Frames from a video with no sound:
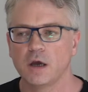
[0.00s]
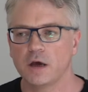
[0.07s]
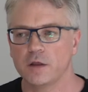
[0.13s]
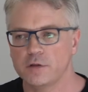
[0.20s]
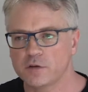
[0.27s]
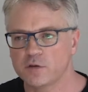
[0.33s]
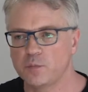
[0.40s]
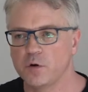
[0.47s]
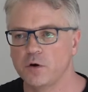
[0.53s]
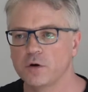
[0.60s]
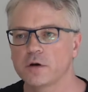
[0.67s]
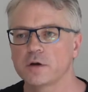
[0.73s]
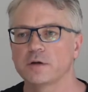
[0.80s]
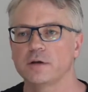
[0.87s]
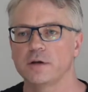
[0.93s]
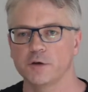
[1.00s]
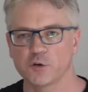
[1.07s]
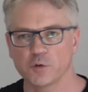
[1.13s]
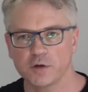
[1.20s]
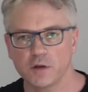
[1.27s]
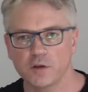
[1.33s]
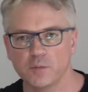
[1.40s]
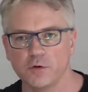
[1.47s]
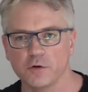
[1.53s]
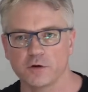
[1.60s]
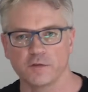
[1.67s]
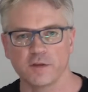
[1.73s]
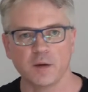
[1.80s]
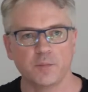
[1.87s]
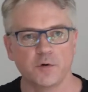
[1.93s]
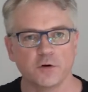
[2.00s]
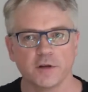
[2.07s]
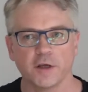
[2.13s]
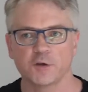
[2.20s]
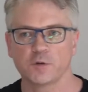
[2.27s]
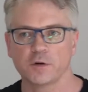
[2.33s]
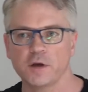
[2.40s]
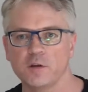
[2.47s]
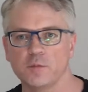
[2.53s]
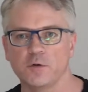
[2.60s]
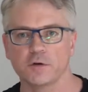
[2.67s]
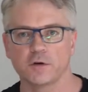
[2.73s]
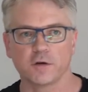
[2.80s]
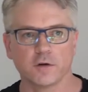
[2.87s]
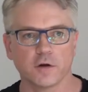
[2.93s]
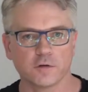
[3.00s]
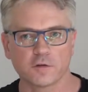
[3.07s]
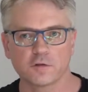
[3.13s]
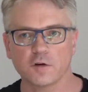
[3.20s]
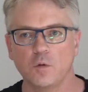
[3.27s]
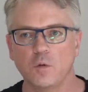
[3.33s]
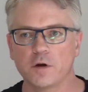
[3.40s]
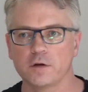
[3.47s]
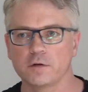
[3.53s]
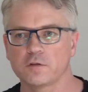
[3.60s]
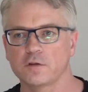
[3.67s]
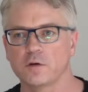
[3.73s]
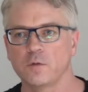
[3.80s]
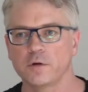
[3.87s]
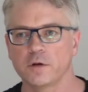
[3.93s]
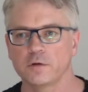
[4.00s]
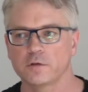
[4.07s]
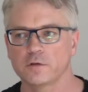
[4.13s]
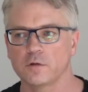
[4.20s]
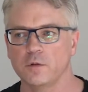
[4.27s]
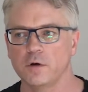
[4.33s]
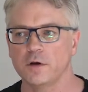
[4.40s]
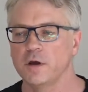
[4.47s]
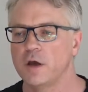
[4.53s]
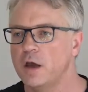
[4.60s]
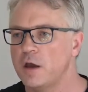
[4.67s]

And this book led to another book, and that book led to another book, and so on and so on and so on.